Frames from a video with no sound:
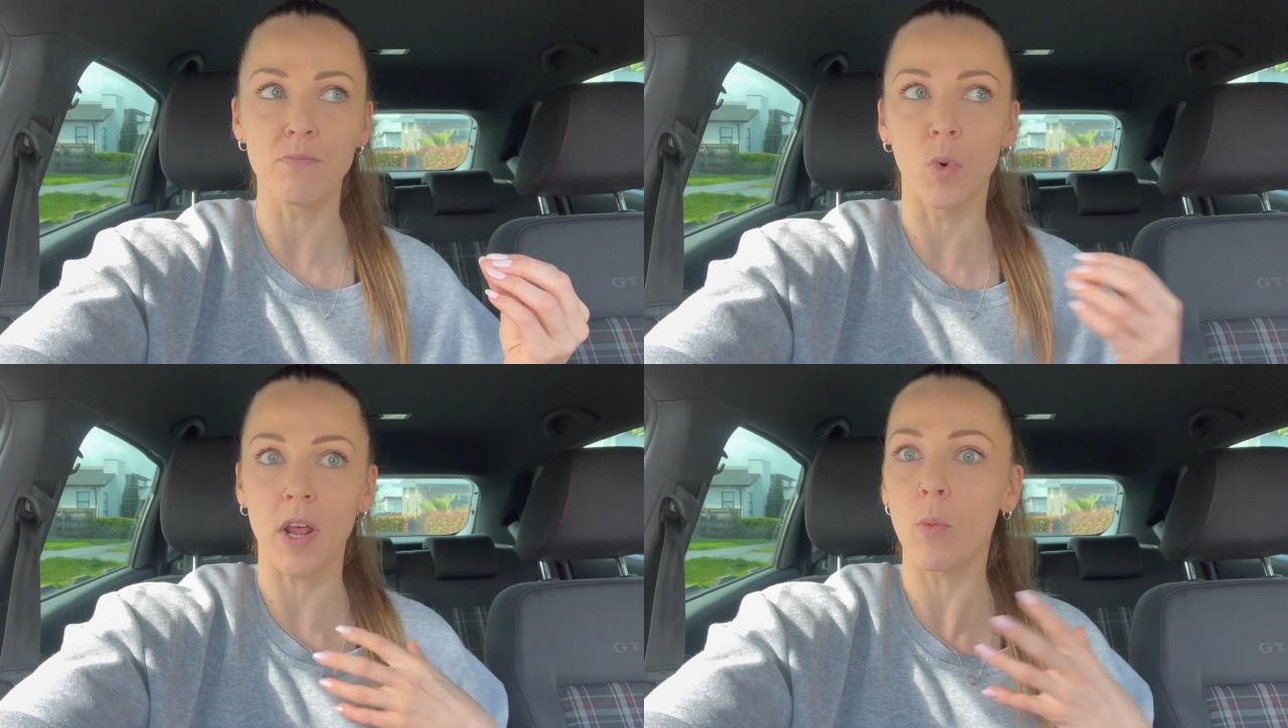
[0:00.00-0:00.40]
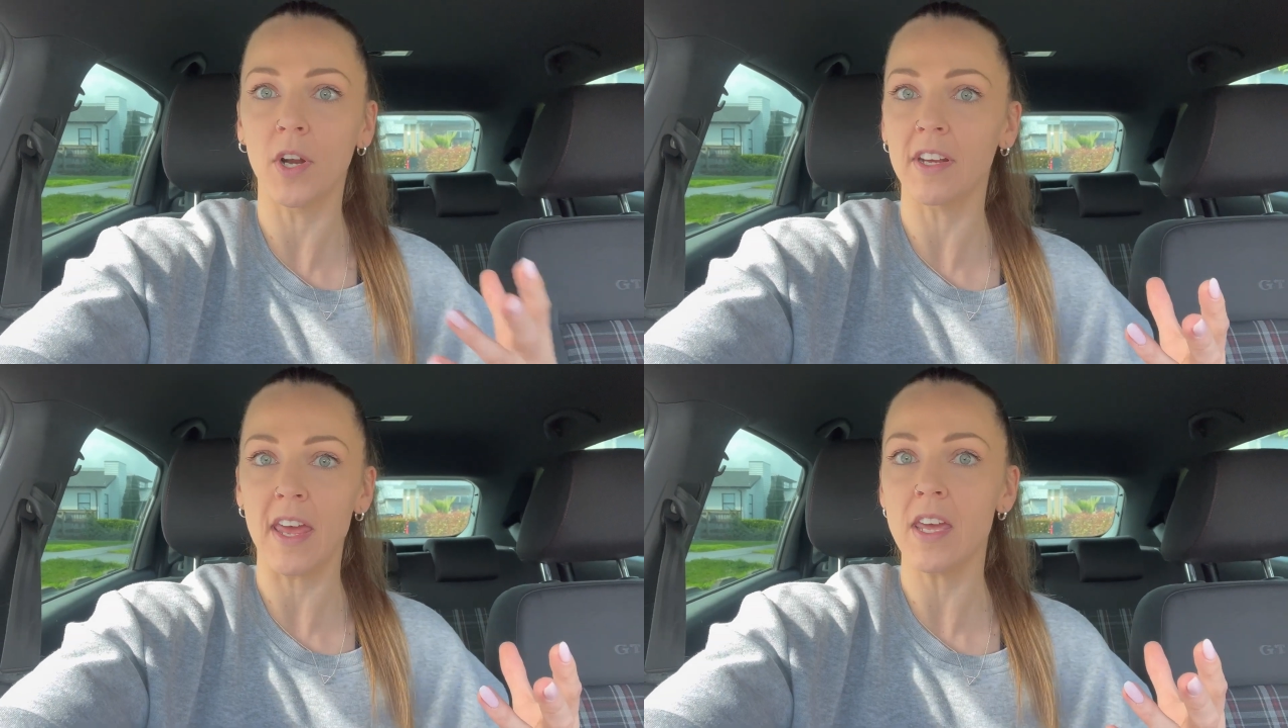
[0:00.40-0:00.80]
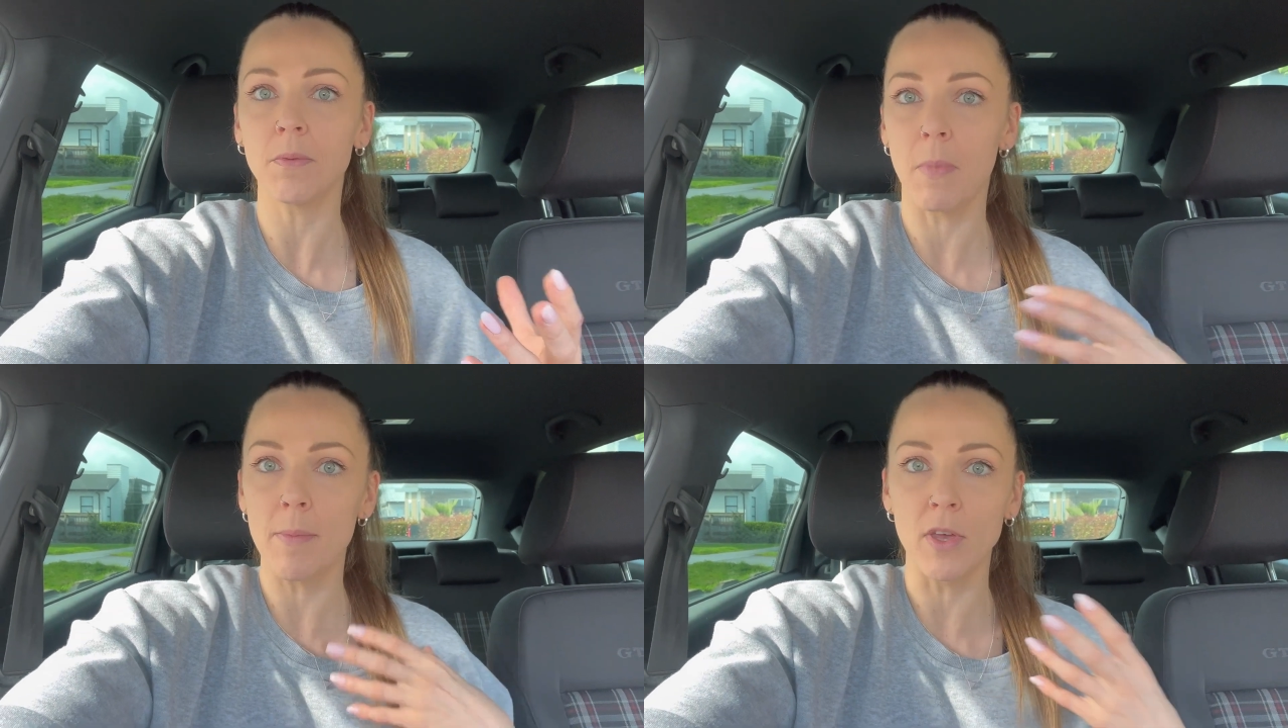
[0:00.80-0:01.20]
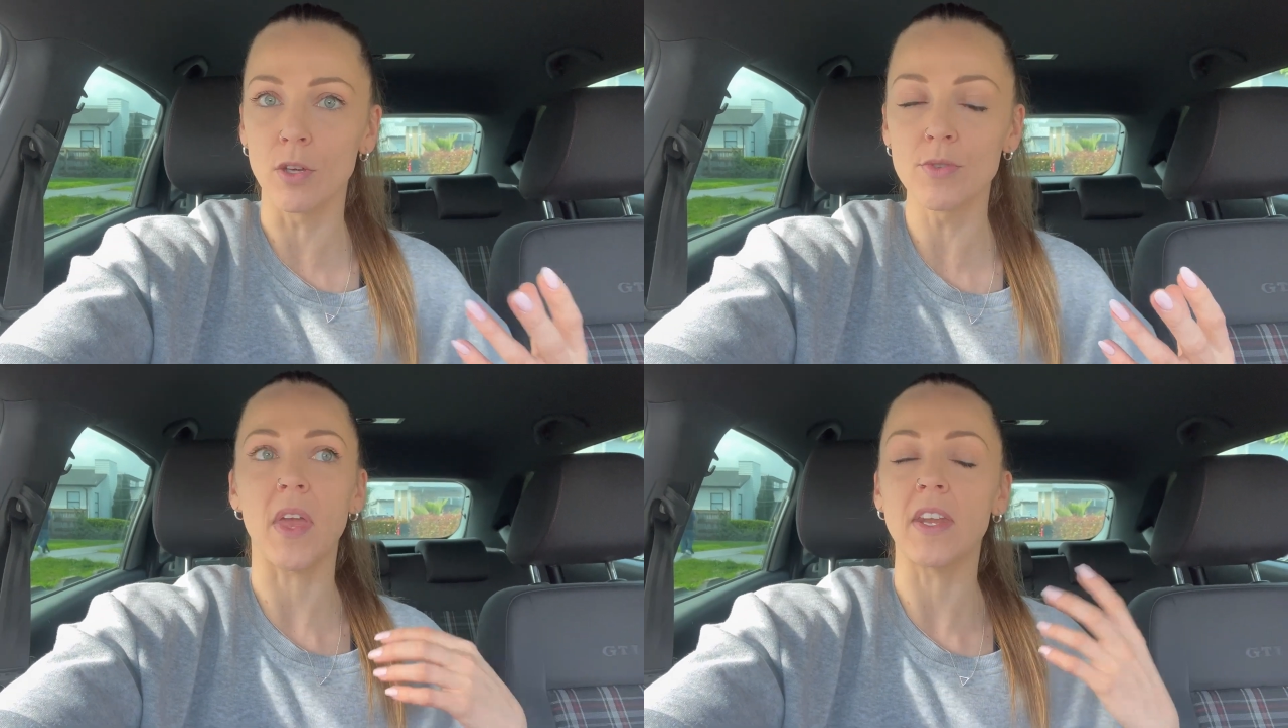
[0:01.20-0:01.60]
what I wanted to eat, my
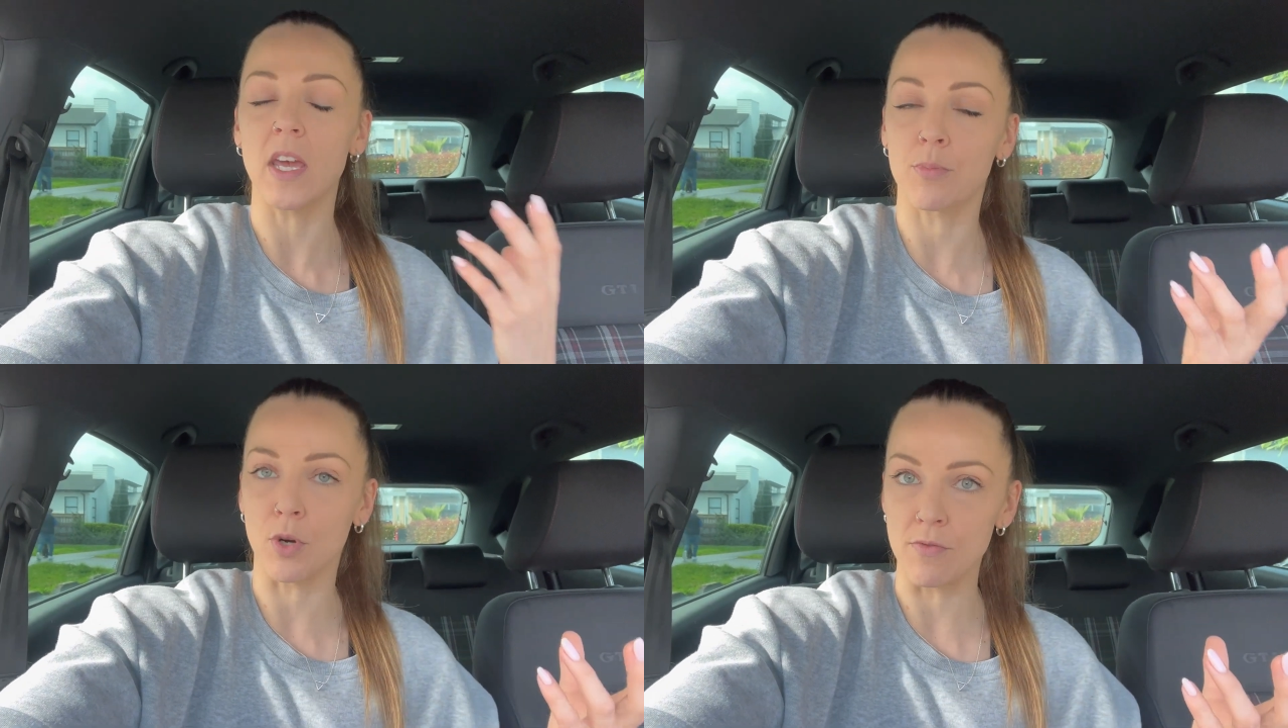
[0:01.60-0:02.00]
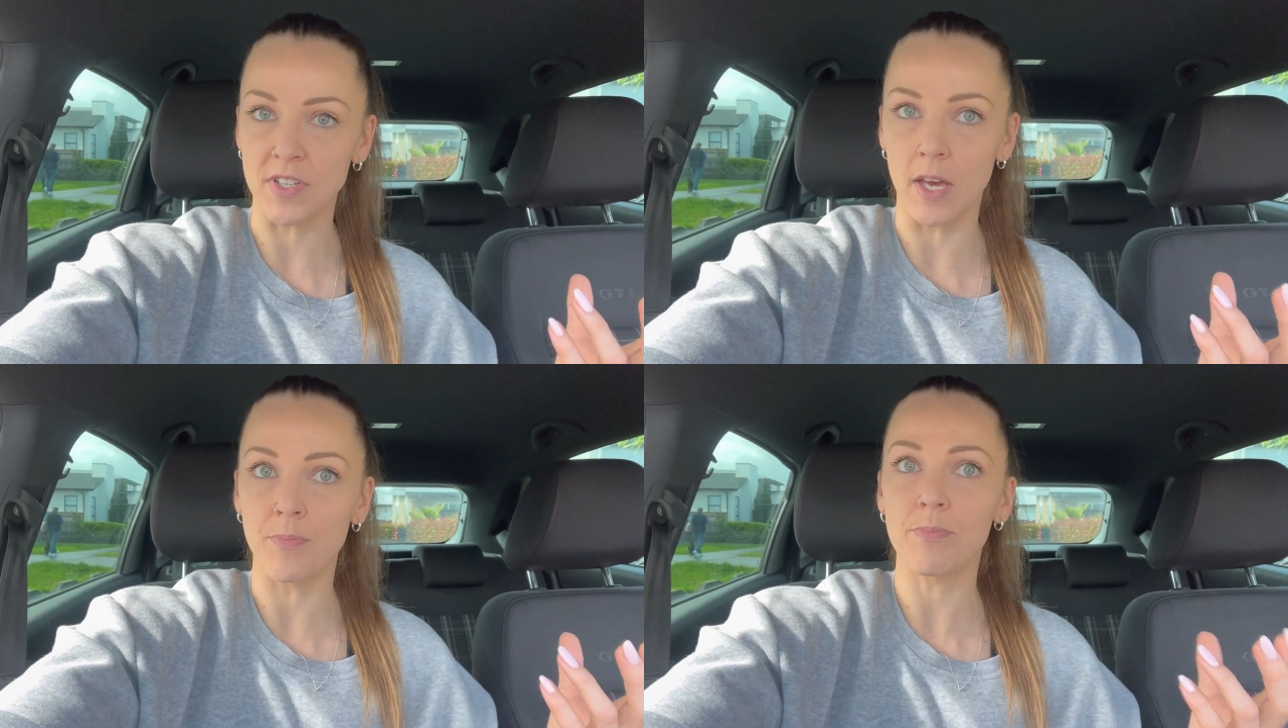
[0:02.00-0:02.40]
meals, and he approved it.